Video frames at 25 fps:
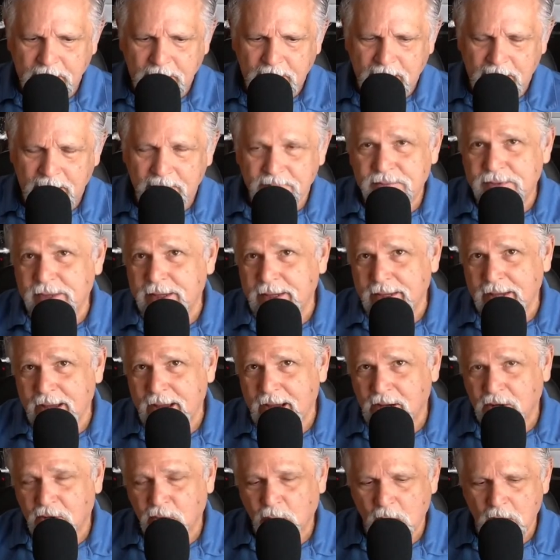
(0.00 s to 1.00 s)
of the
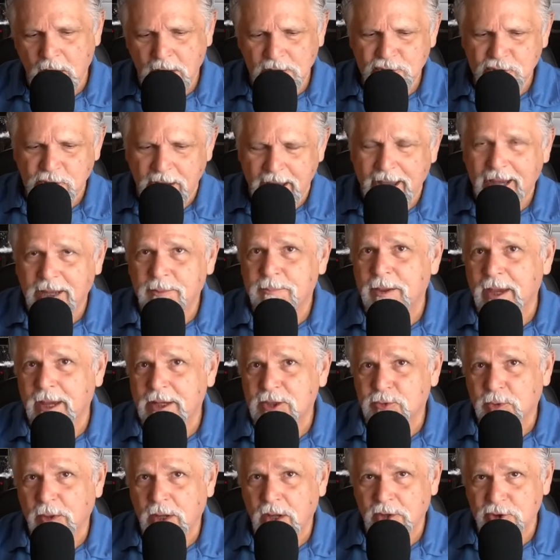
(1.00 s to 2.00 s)
uh, Garage Gang
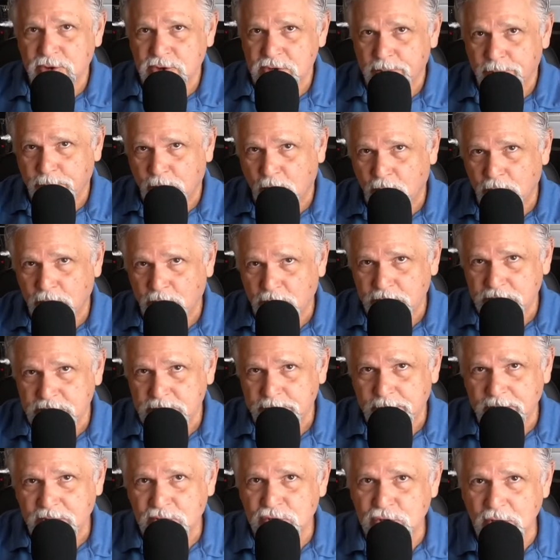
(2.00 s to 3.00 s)
Patreon supporters.
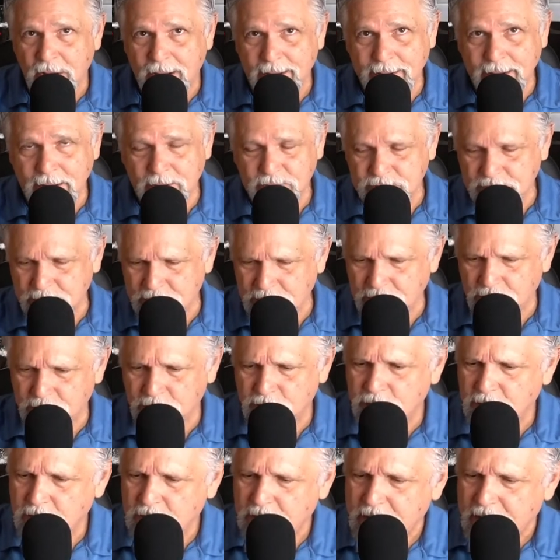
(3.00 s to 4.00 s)
Big shout out to
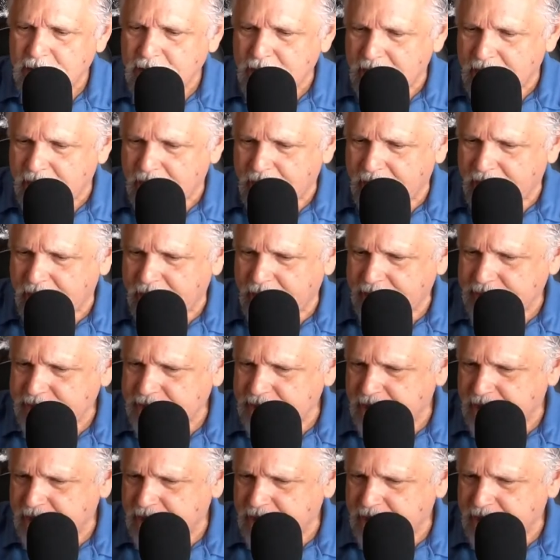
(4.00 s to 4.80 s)
you. And